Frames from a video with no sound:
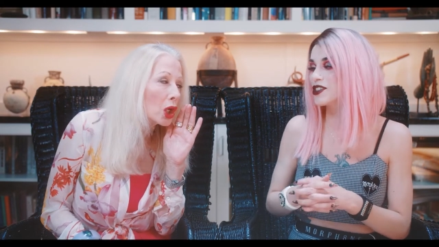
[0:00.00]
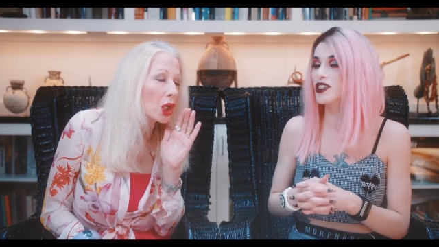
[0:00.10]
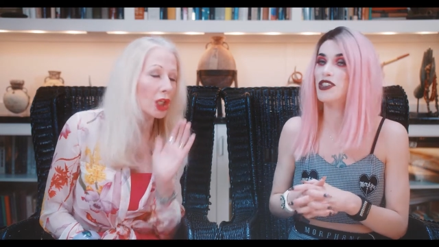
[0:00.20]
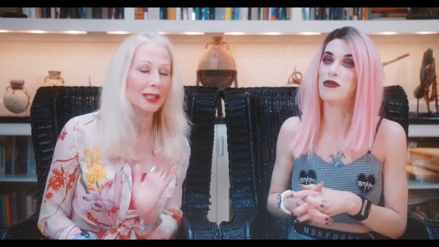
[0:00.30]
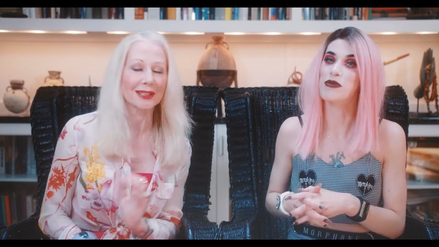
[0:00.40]

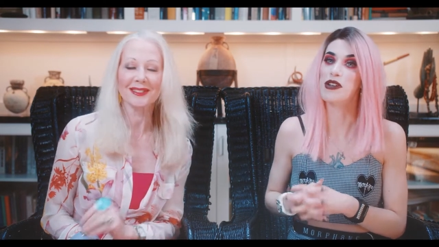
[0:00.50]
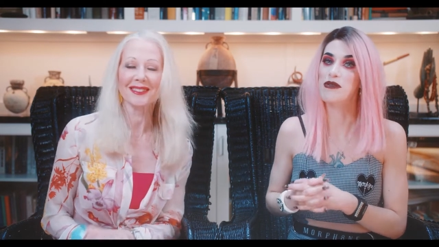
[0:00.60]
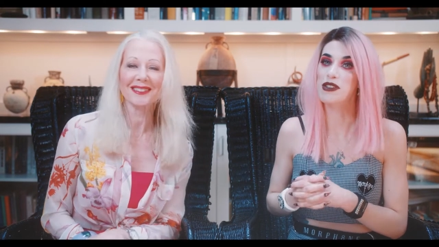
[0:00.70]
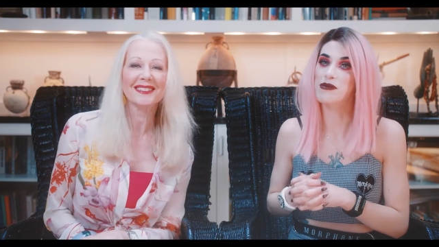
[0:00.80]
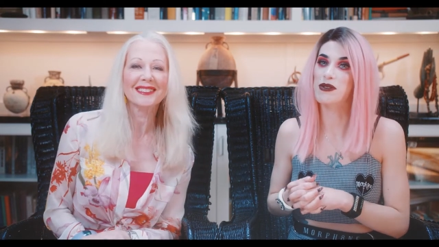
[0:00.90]
Speaker 1: She is a bride
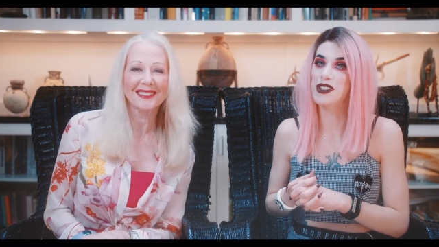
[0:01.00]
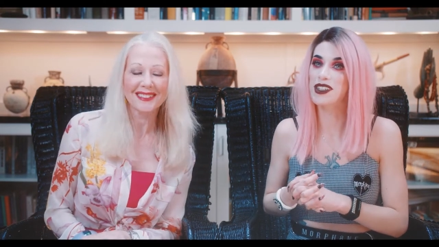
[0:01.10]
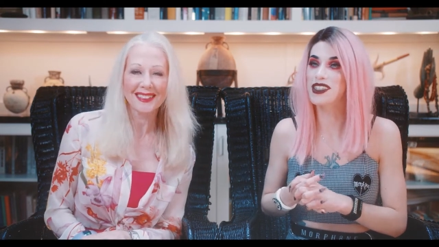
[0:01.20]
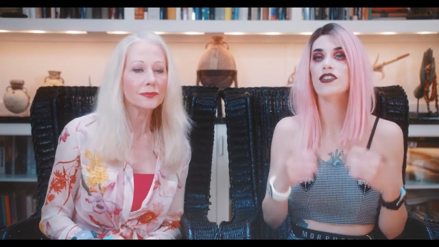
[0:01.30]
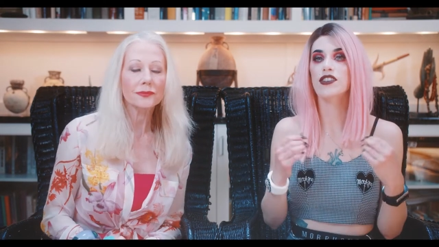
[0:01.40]

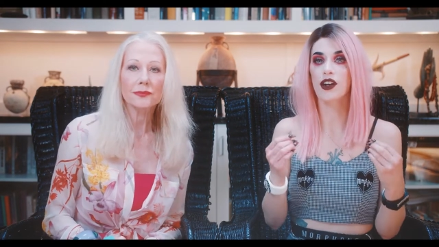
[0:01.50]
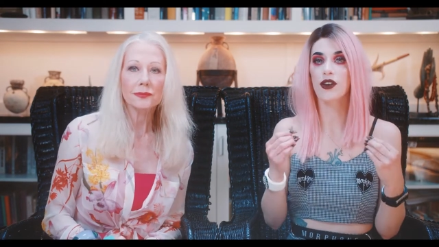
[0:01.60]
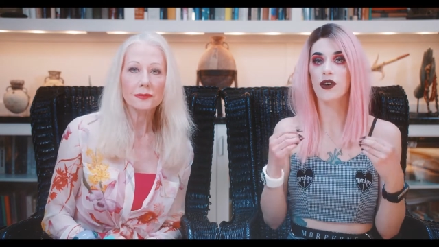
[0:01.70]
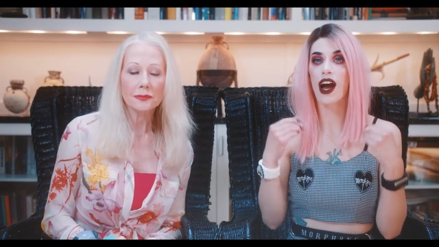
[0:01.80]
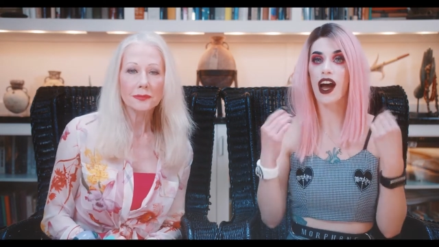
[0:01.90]
whisperer.
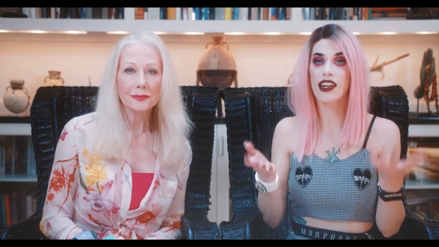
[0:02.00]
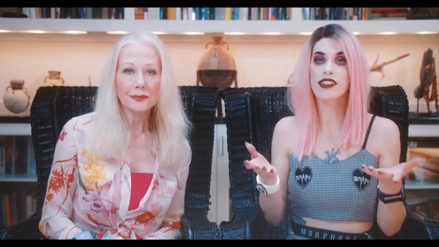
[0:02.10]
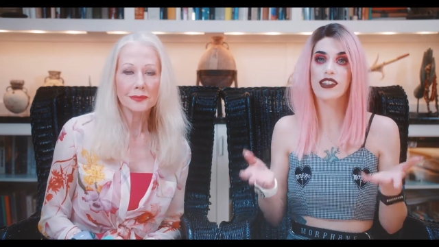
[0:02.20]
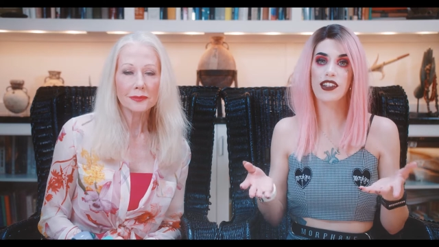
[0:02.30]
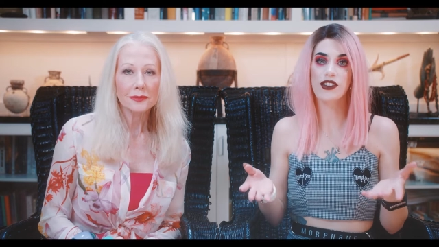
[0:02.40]
So
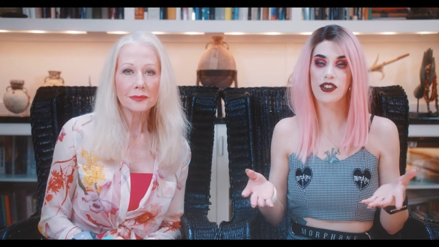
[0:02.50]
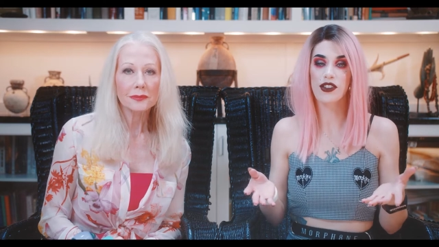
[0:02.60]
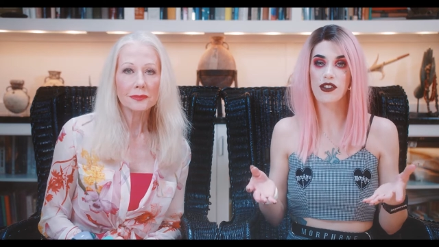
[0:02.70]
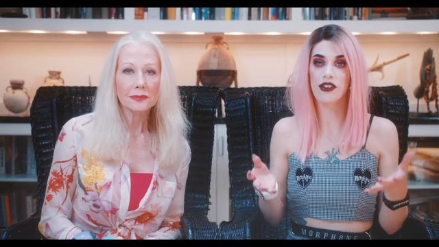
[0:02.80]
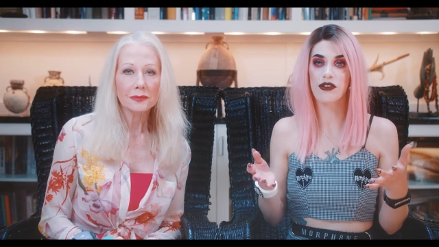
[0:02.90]
I tend
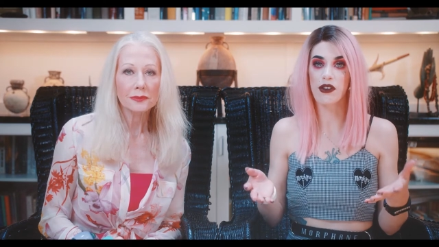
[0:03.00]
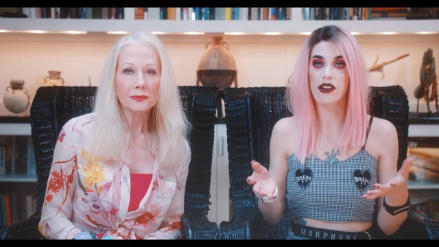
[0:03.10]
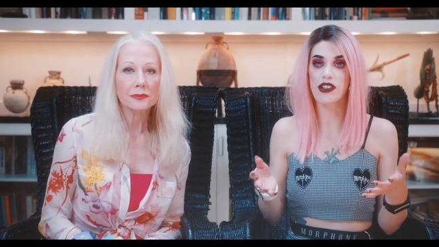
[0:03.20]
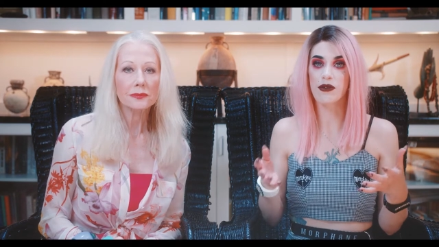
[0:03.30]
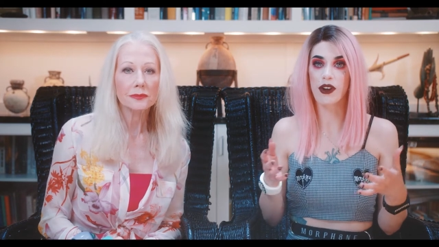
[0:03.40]
to, of
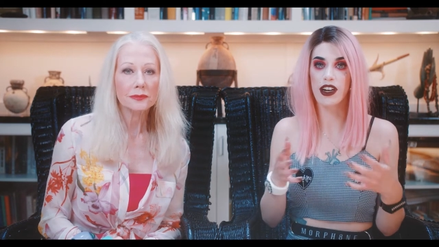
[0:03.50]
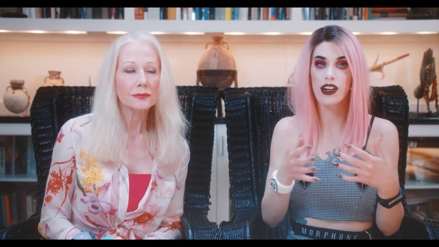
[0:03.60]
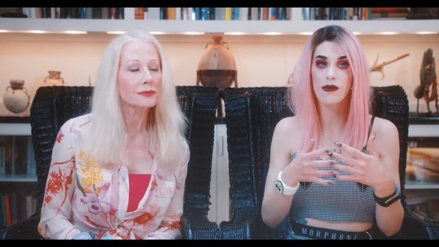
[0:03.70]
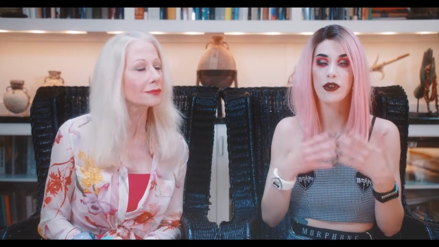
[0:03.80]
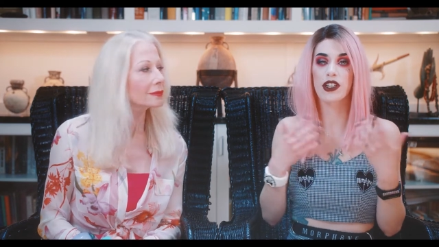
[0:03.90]
course,
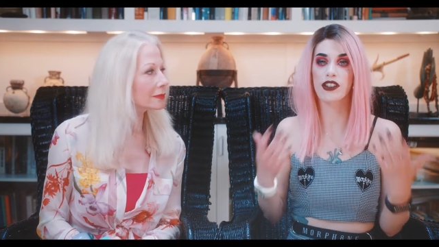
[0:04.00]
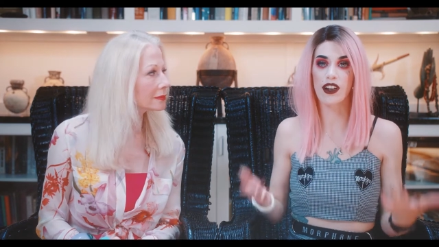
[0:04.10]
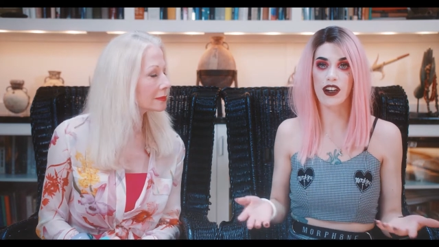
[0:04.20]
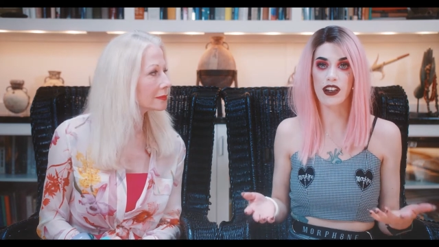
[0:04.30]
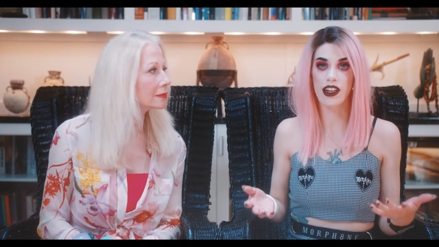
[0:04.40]
wear pretty
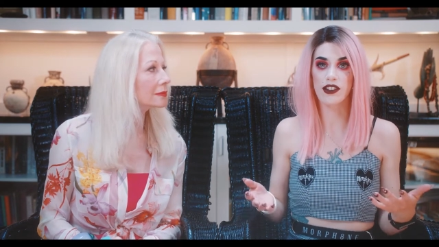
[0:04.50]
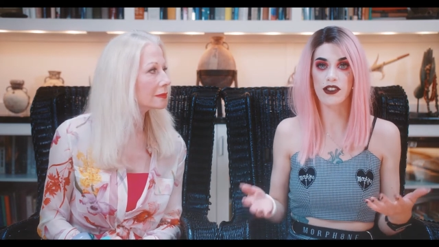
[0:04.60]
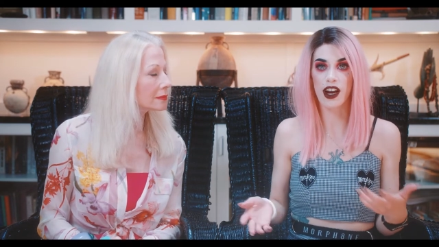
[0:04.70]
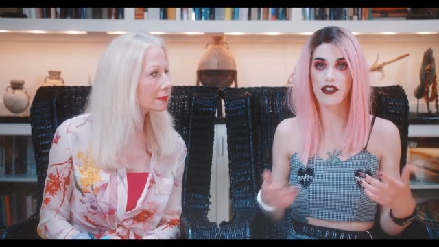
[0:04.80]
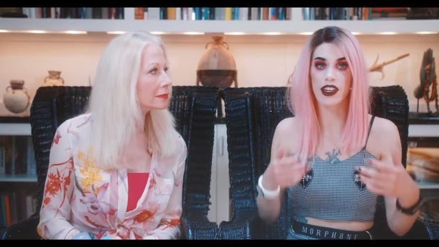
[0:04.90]
dark,
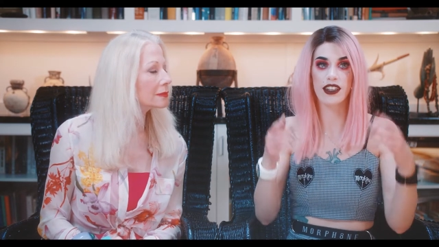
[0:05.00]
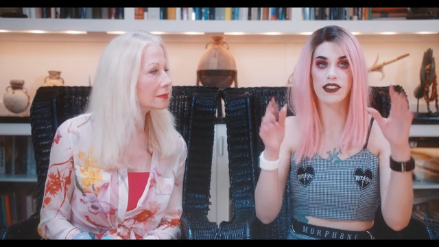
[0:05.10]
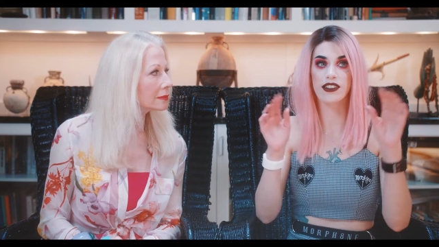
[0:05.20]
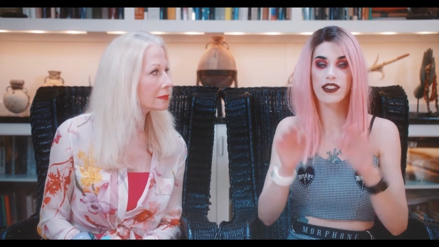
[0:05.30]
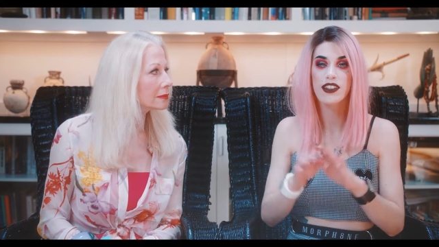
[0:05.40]

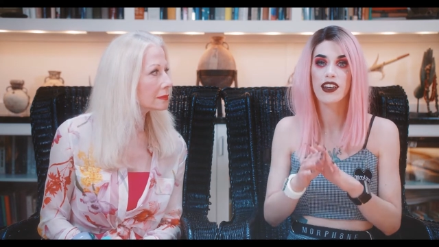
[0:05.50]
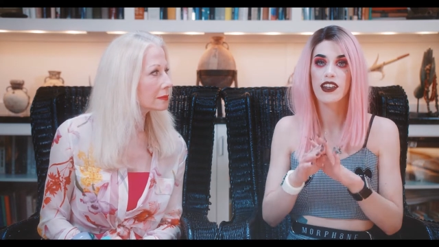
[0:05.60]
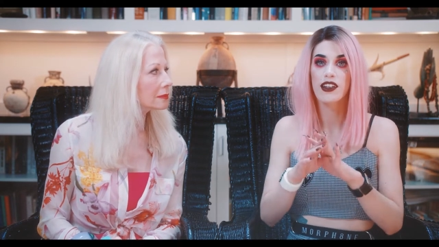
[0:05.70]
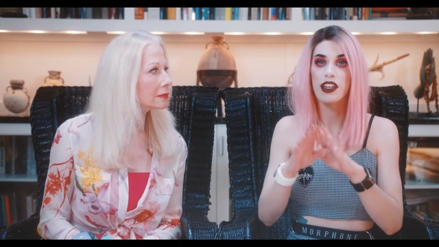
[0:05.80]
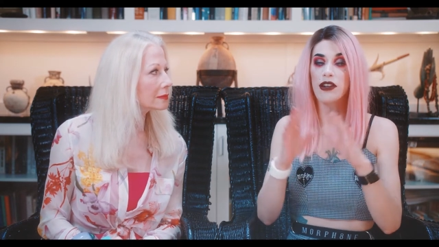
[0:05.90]
extravagant
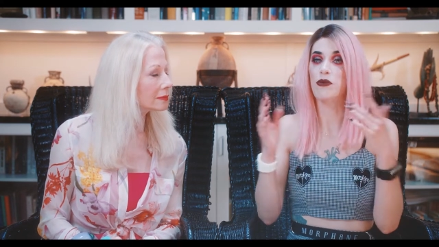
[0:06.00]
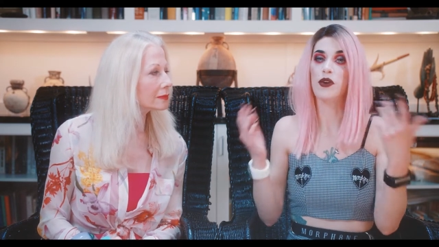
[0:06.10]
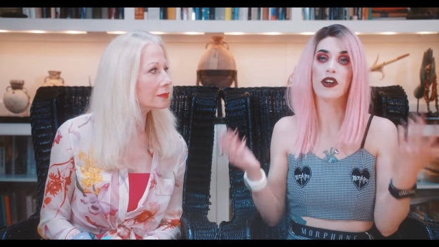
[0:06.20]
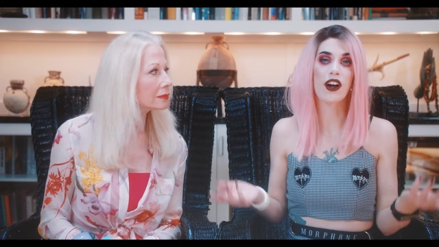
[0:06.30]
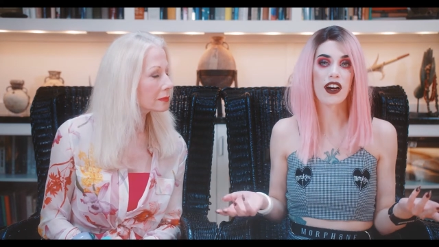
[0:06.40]
like
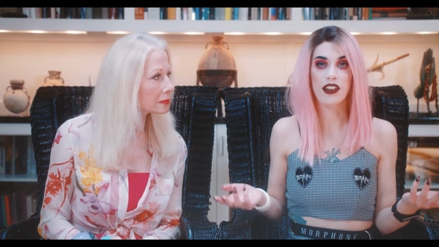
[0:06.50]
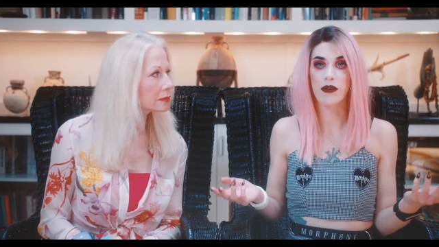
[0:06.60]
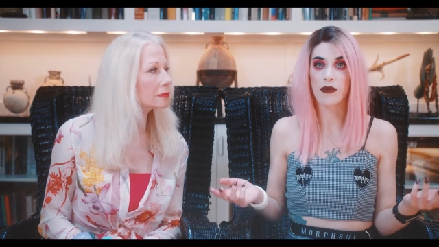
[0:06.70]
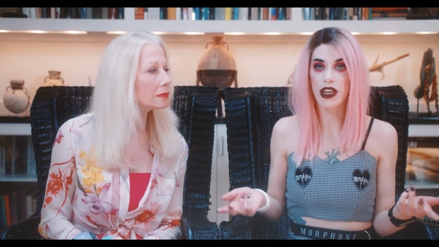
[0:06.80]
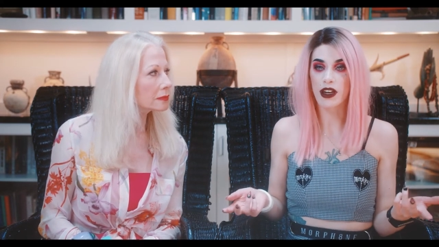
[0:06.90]
more
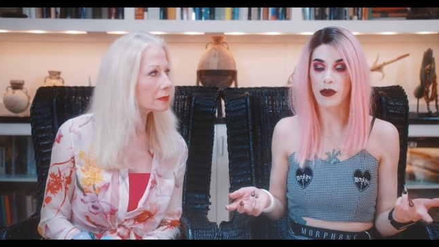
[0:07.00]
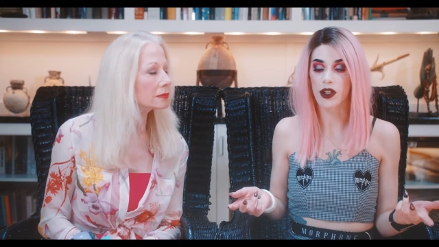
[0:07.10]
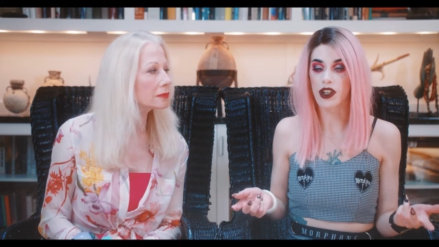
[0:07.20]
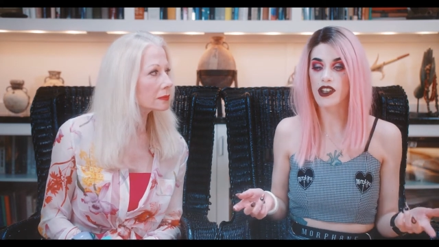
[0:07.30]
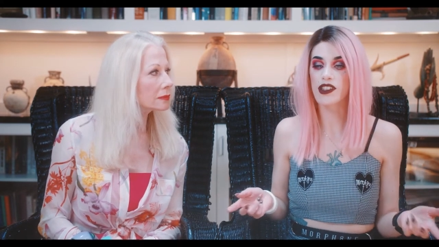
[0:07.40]
gothic makeup
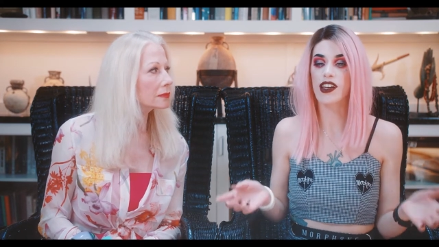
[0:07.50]
looks.